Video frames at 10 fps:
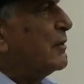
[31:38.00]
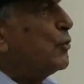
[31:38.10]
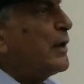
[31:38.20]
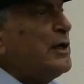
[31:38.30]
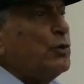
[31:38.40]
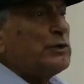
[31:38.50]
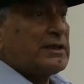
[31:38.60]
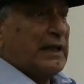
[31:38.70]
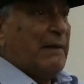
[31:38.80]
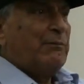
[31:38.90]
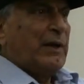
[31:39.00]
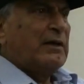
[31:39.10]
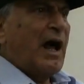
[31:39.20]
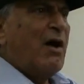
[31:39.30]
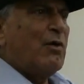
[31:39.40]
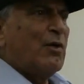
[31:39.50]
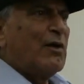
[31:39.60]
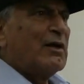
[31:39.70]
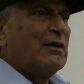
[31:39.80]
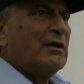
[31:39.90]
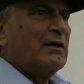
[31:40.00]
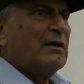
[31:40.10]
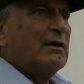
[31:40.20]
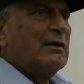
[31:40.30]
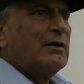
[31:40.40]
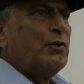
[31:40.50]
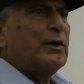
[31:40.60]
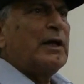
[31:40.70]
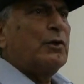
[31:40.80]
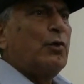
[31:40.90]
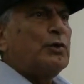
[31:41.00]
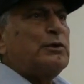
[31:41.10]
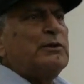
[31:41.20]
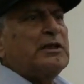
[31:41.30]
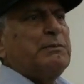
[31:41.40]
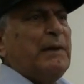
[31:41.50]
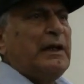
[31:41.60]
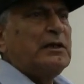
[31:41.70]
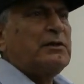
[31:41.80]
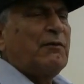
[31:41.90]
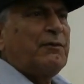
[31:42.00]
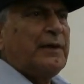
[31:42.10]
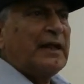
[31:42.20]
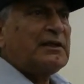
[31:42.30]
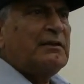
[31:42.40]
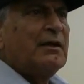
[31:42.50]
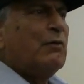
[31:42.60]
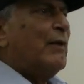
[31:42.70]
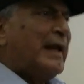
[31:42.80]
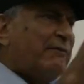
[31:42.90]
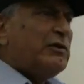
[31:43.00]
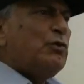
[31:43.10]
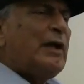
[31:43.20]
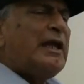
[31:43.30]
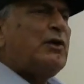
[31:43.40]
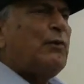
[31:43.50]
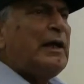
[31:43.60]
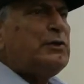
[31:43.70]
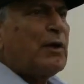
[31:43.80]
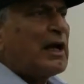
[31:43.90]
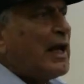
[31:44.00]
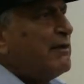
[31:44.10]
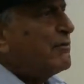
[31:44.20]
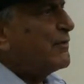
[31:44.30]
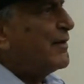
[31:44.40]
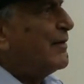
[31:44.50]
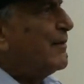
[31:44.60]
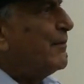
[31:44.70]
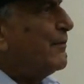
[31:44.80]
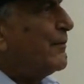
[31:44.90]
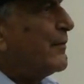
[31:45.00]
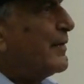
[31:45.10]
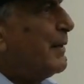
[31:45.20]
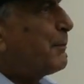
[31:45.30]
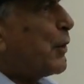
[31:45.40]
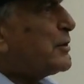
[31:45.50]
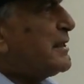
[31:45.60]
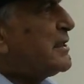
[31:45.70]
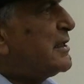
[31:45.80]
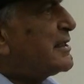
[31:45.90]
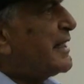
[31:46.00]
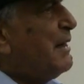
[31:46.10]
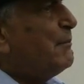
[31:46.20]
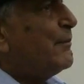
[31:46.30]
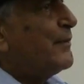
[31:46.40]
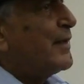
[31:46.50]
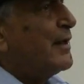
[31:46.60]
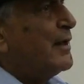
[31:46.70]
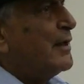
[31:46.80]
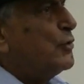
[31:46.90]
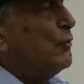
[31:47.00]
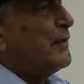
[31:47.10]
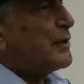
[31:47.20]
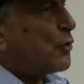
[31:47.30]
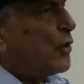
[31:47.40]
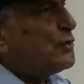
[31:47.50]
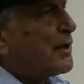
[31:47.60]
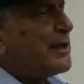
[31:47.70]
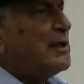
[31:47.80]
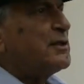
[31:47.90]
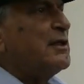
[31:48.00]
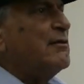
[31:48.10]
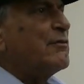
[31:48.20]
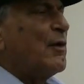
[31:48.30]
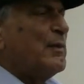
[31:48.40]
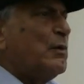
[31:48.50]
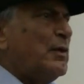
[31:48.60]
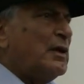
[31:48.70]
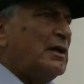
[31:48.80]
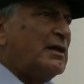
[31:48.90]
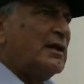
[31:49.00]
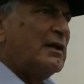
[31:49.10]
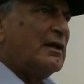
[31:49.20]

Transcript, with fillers: You can do the same thing now. You can go through the experience of death whenever you like while you are alive. The process is the same. You withdraw your attention from the world,